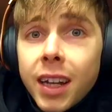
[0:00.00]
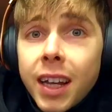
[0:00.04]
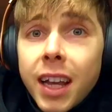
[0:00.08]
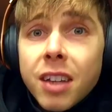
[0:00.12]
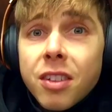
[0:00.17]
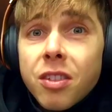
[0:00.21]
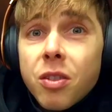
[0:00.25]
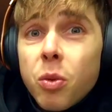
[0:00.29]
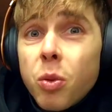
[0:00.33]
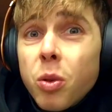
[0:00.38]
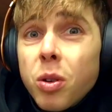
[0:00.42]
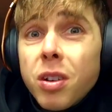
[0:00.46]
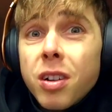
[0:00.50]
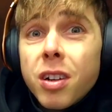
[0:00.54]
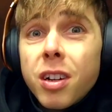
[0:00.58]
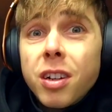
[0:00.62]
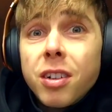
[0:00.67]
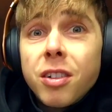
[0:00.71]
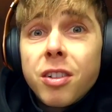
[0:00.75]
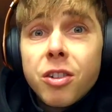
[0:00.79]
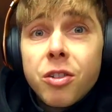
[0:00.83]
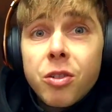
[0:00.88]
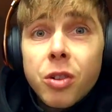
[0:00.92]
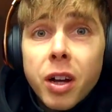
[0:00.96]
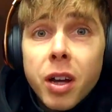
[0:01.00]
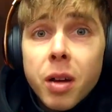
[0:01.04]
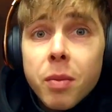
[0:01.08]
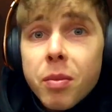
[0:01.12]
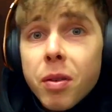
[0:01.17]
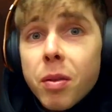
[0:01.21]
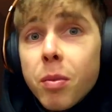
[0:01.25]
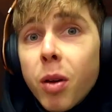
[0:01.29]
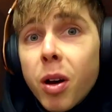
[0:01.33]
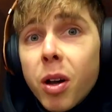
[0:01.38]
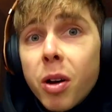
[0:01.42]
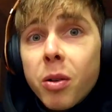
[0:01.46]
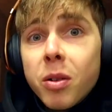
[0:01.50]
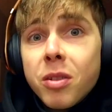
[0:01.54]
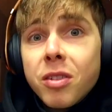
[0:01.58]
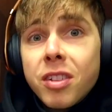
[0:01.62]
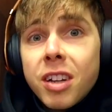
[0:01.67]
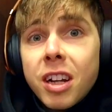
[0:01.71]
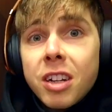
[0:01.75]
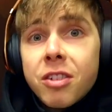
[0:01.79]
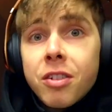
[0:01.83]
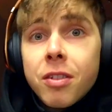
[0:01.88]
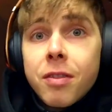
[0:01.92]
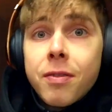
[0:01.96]
I guess it wouldn't hurt to try up your
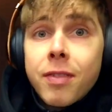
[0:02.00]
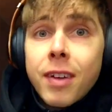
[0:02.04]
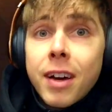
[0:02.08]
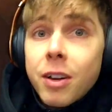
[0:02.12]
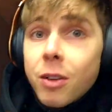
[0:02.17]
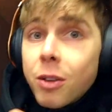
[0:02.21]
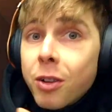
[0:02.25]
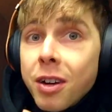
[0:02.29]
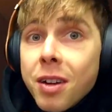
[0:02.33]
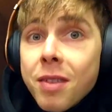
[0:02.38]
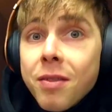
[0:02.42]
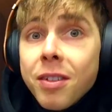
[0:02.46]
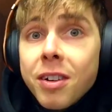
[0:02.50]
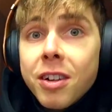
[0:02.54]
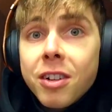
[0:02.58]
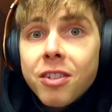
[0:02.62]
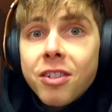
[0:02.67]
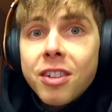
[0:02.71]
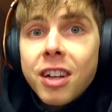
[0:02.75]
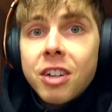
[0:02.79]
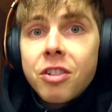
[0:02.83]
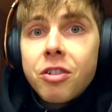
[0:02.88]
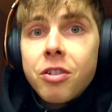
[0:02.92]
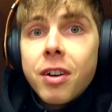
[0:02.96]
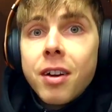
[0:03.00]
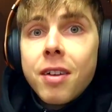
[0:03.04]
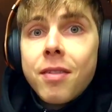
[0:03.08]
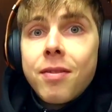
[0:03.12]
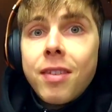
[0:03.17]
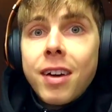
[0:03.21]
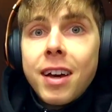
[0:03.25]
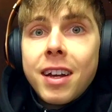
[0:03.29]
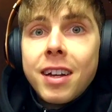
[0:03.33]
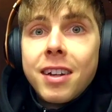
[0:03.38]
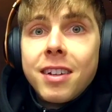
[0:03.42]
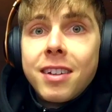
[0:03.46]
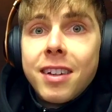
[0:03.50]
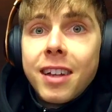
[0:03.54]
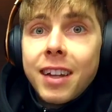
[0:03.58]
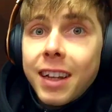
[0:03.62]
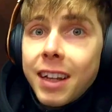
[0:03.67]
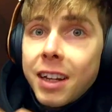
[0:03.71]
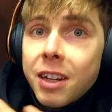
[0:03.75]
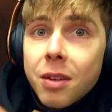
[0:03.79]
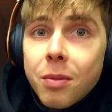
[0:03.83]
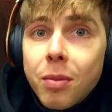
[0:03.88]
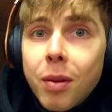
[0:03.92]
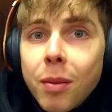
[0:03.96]
monounsaturated fat or even your saturated fat intake.
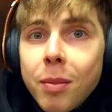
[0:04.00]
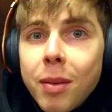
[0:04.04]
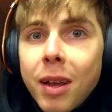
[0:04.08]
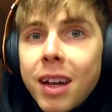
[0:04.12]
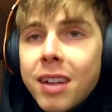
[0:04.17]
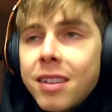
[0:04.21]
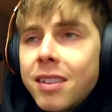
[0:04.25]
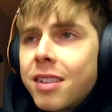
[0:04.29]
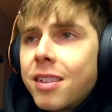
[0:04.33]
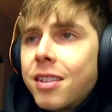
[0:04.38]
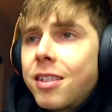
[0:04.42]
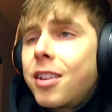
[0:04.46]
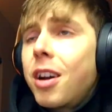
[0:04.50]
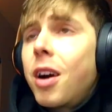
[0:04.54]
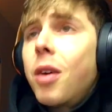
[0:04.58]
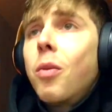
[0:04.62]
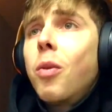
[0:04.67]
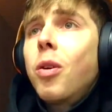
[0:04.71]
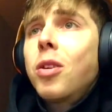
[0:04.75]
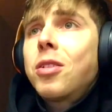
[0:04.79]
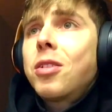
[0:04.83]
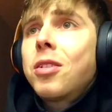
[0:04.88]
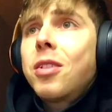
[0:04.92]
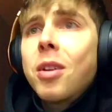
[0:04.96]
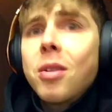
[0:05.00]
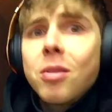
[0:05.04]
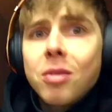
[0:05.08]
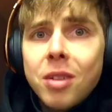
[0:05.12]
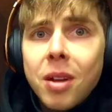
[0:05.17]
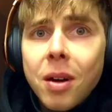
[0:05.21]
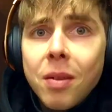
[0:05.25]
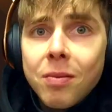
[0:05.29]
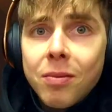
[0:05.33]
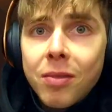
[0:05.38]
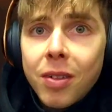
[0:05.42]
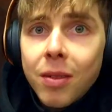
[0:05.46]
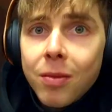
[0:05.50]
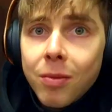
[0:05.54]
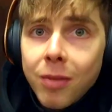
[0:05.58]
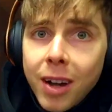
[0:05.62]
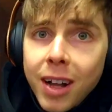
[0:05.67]
And you're probably asking, Scott, what do those come from?